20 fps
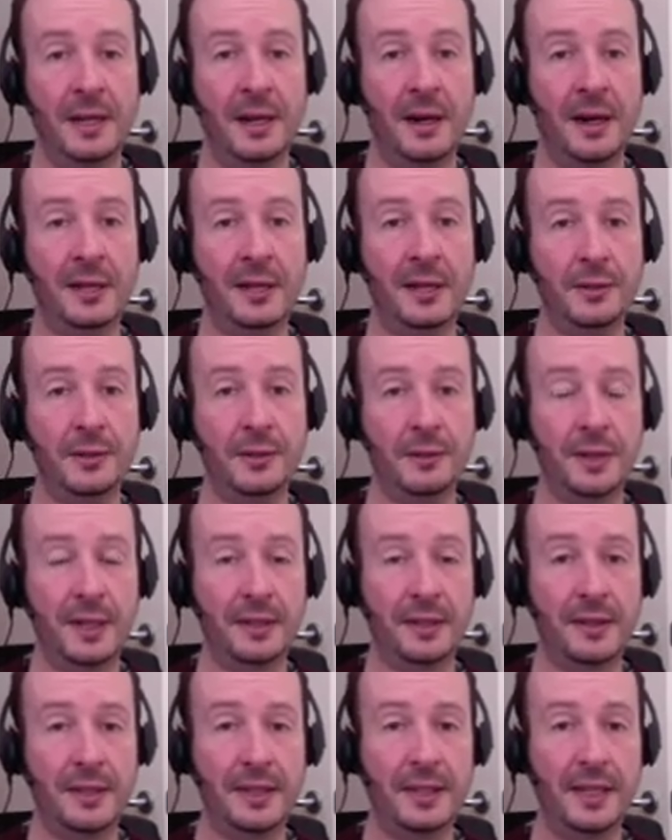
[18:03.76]
I do like
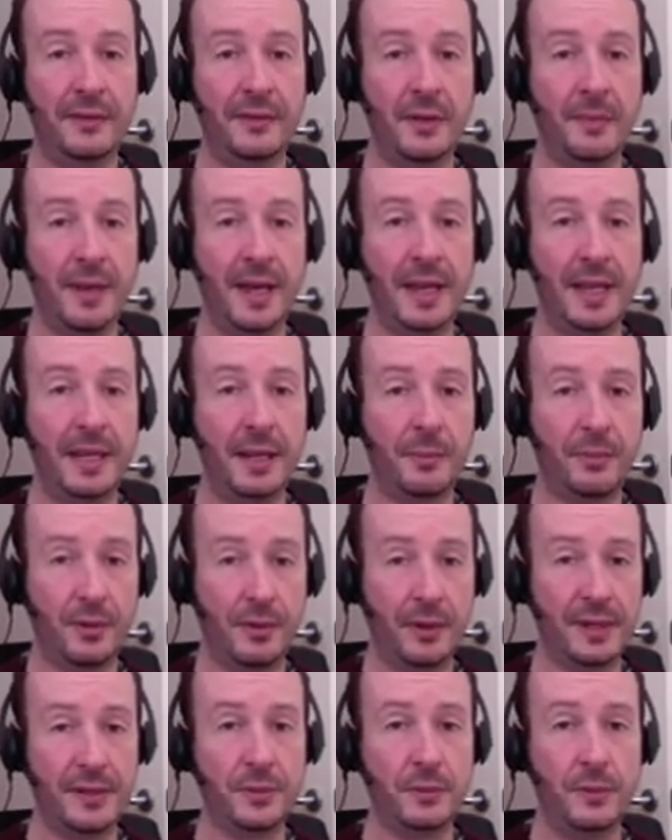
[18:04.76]
to think that if you pay your
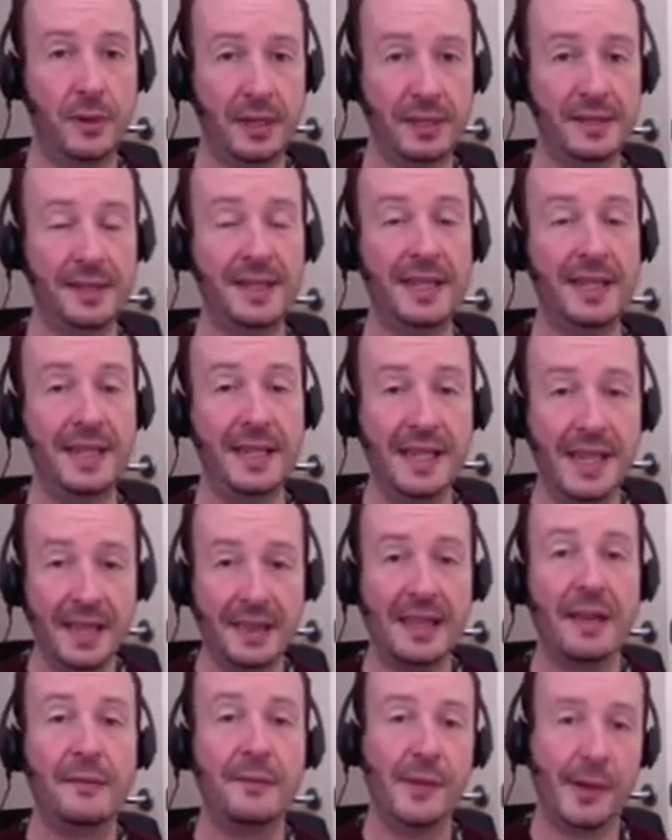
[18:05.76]
price once, that you
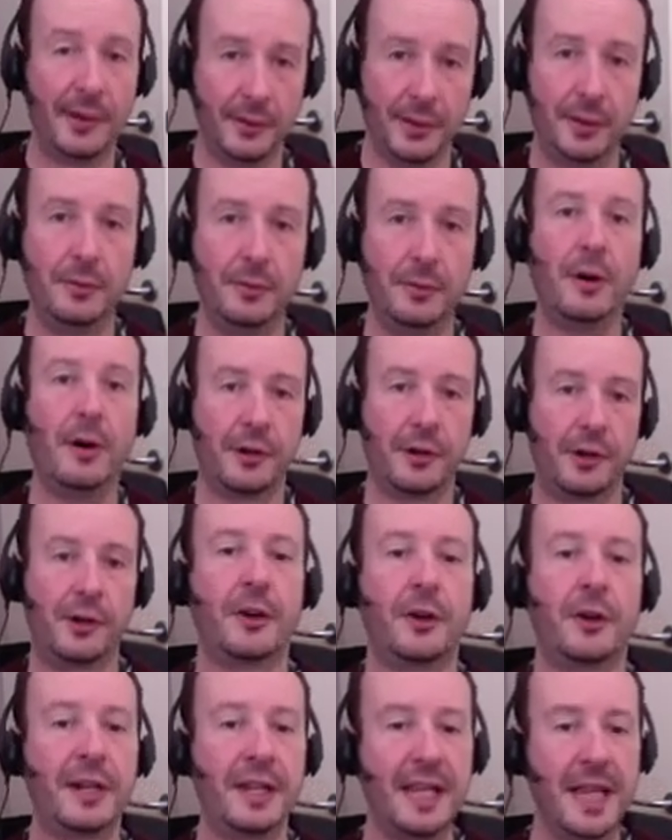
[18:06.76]
get that value on and
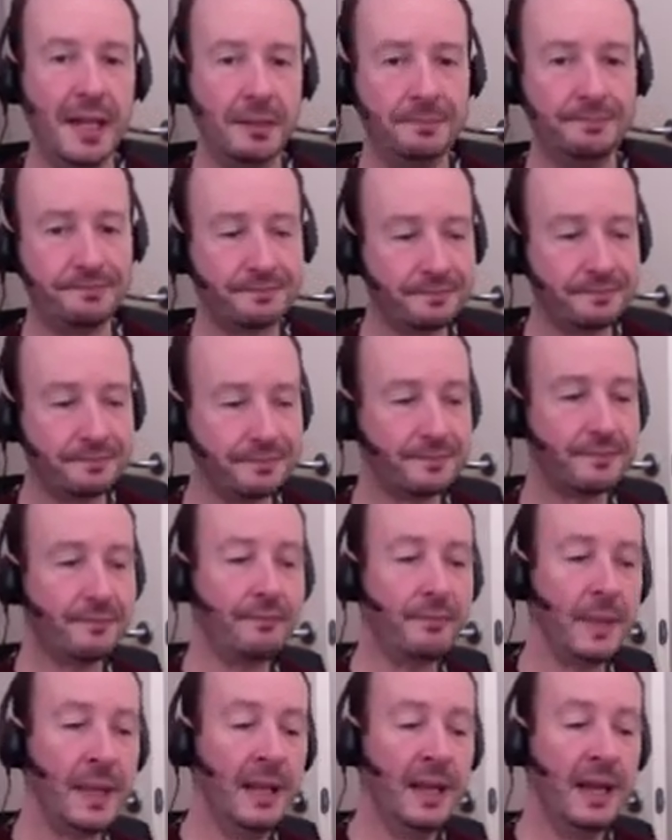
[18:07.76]
on again.
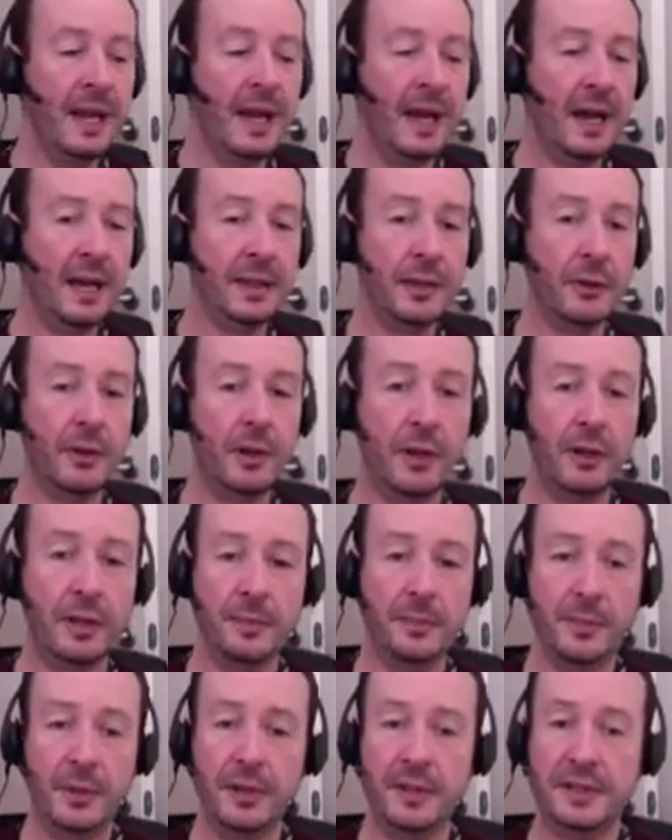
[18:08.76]
There are
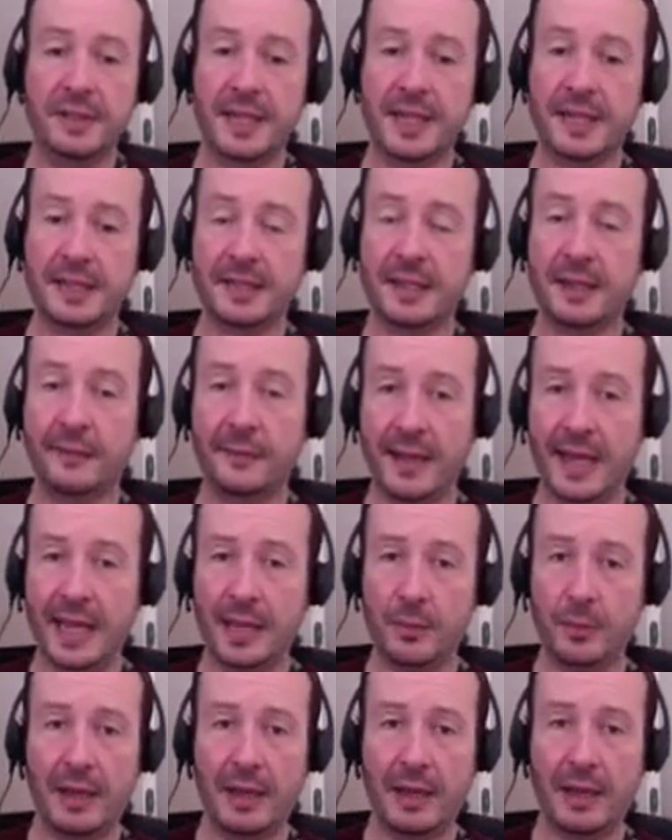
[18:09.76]
early bird tickets
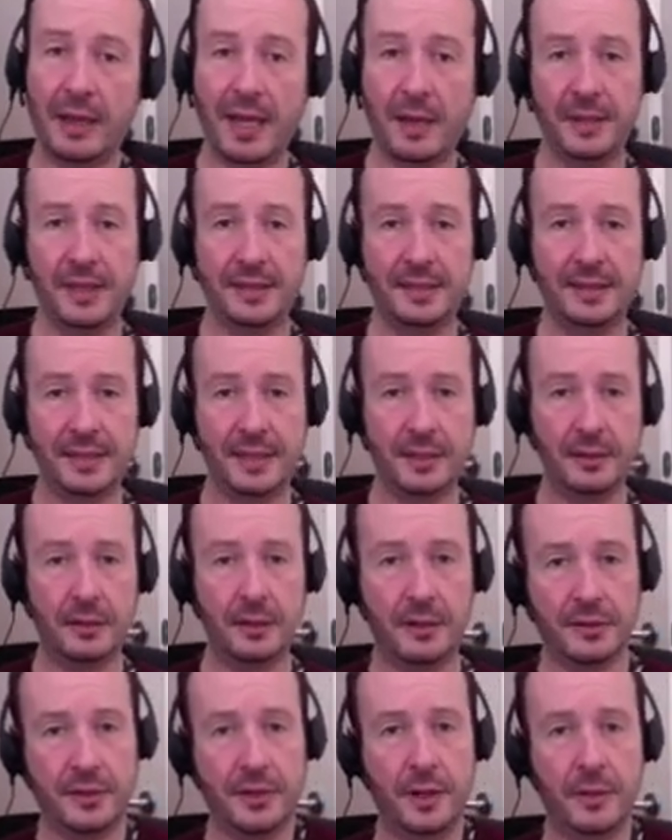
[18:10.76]
available up until
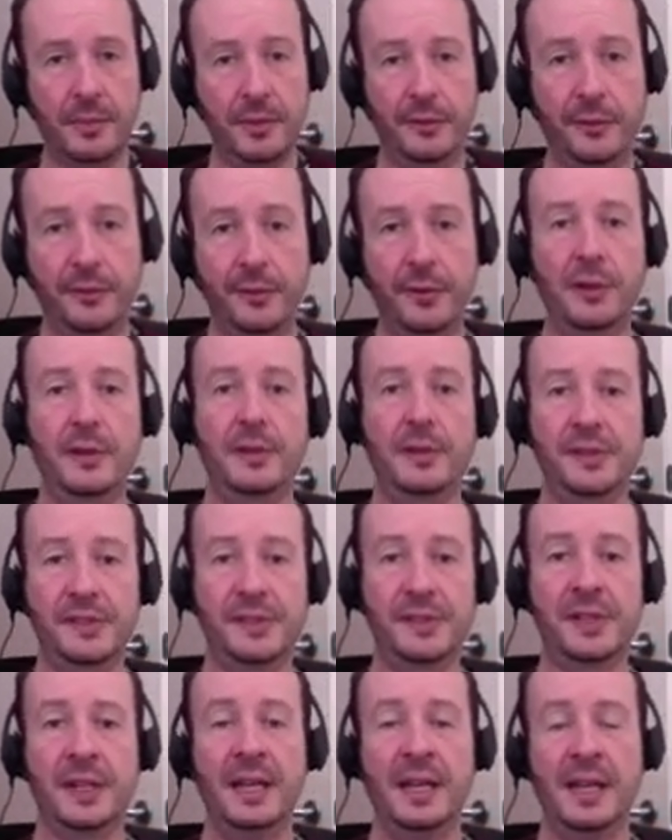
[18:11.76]
October
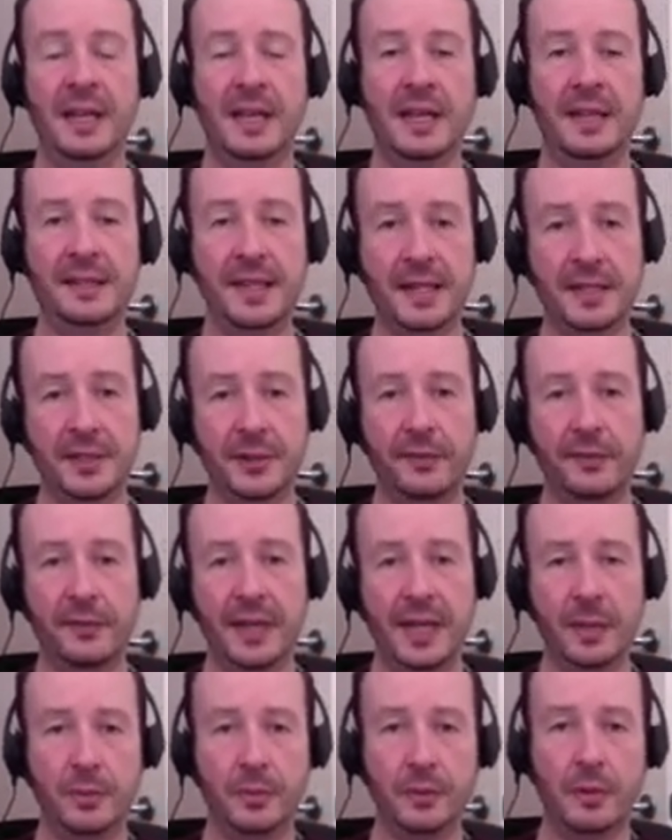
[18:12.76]
1st. Tickets are
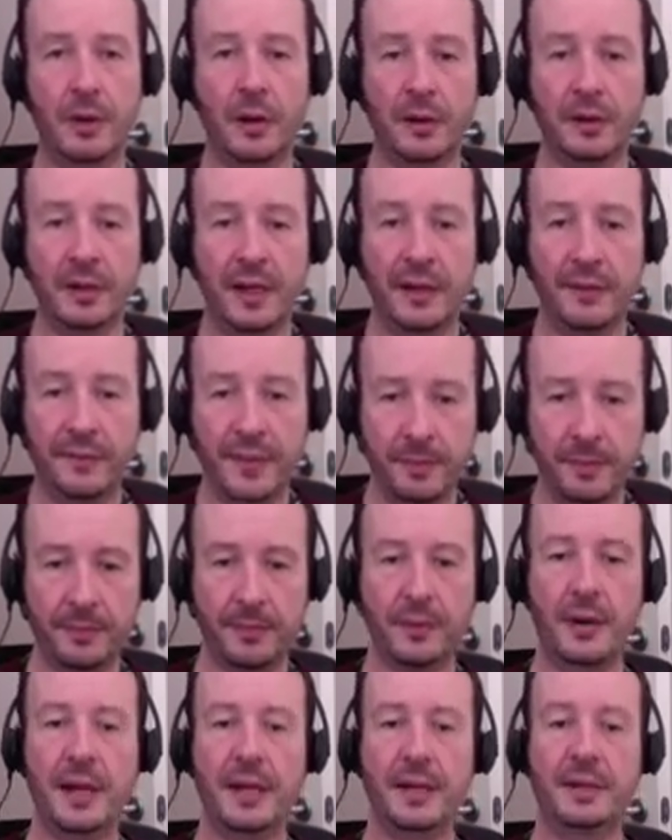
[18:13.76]
available on
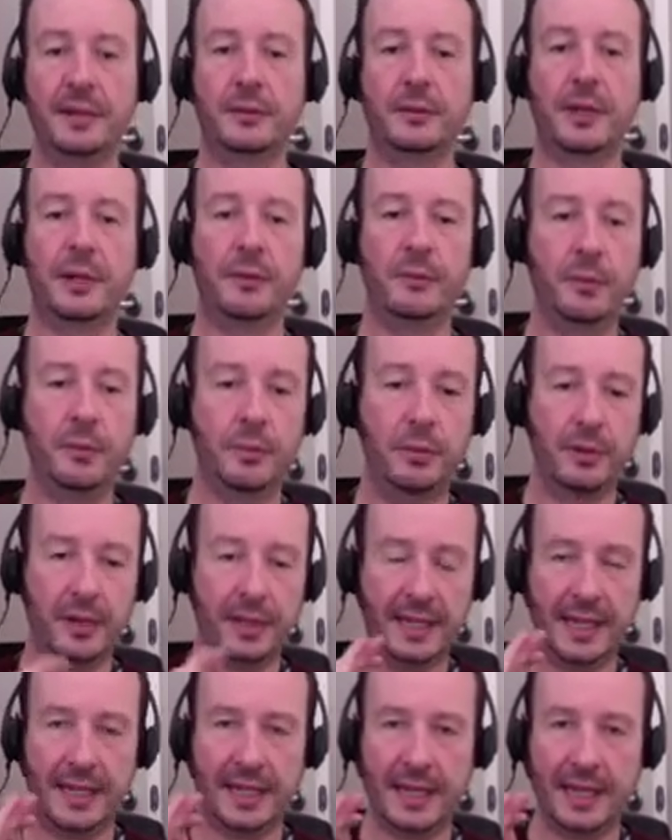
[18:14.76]
Eventbrite, although we'll put a
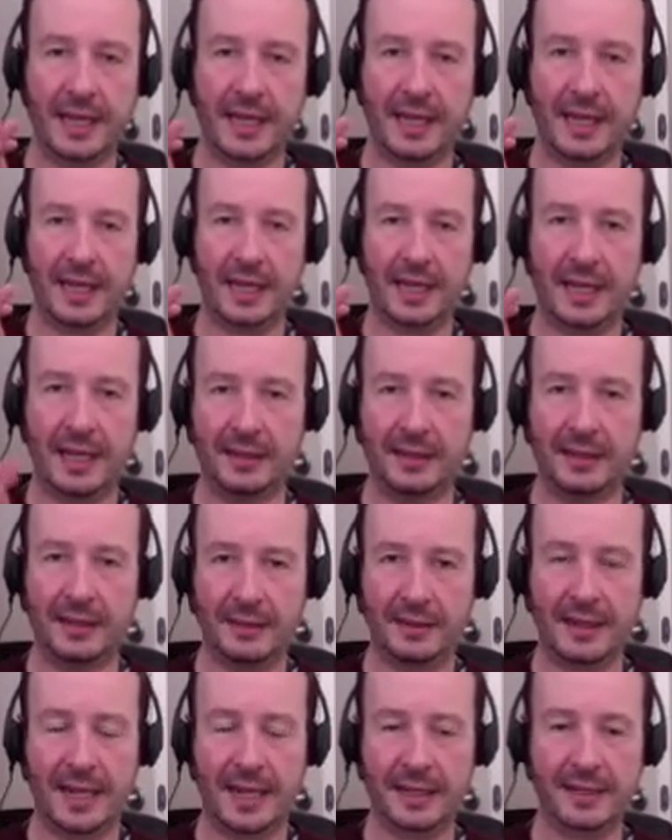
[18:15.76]
link
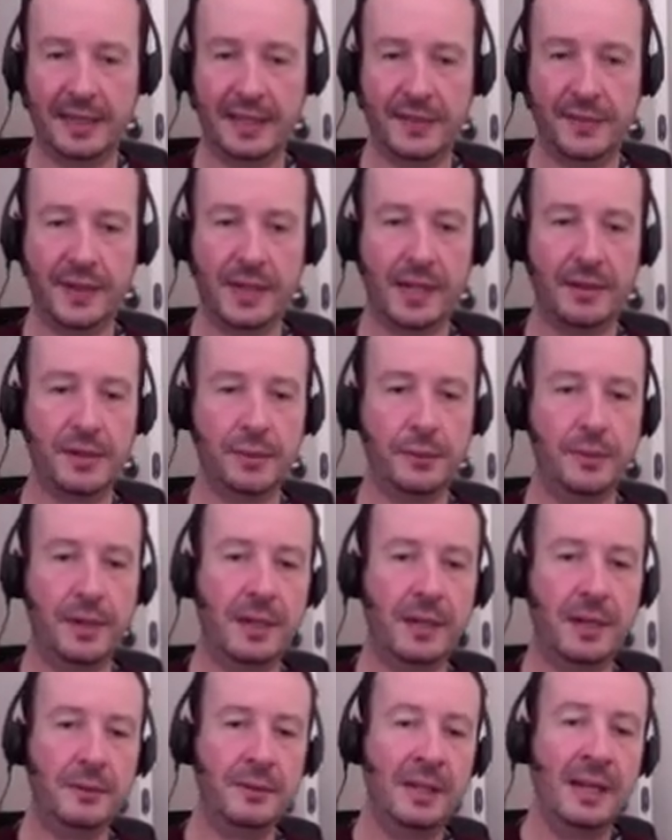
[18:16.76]
under this video as
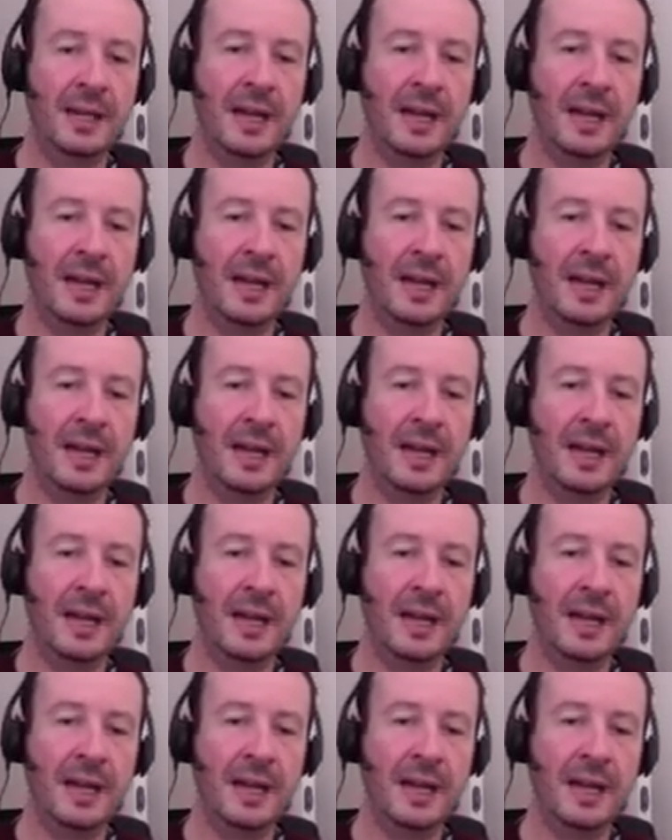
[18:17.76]
well.